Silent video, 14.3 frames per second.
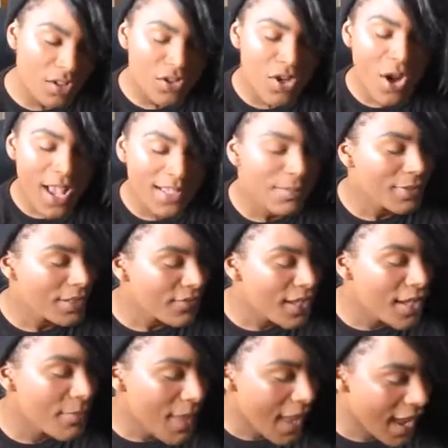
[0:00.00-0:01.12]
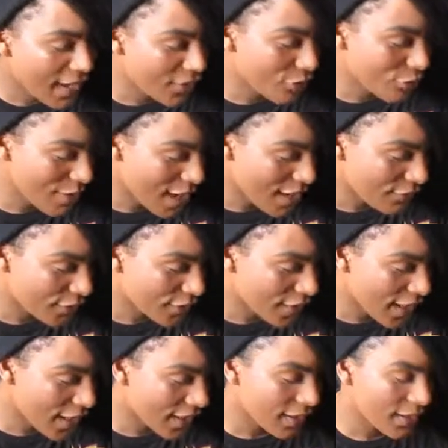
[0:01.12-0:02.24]
You know, as I'm giving him head or whatever,
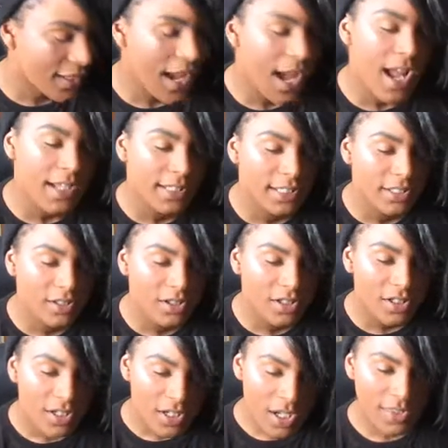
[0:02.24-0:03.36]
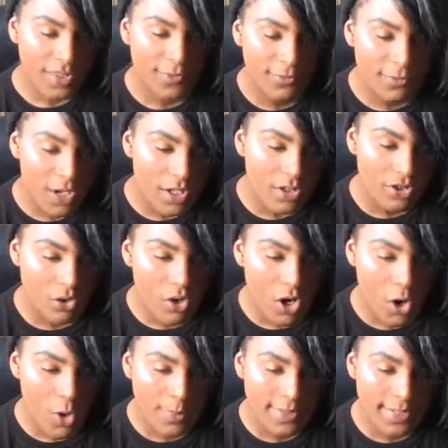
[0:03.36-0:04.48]
like, I hear the front door
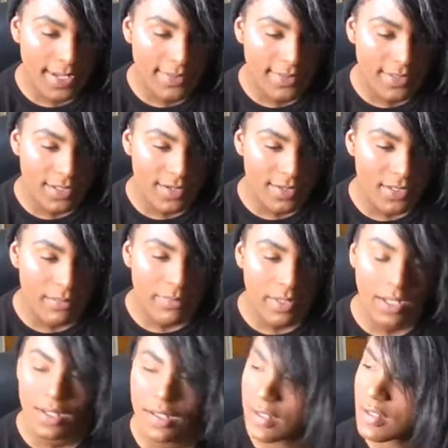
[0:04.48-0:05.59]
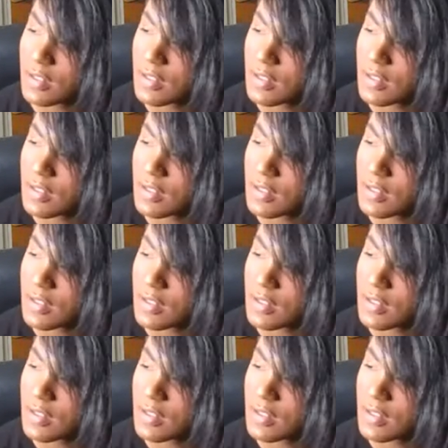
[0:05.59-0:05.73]
open downstairs, and I'm like,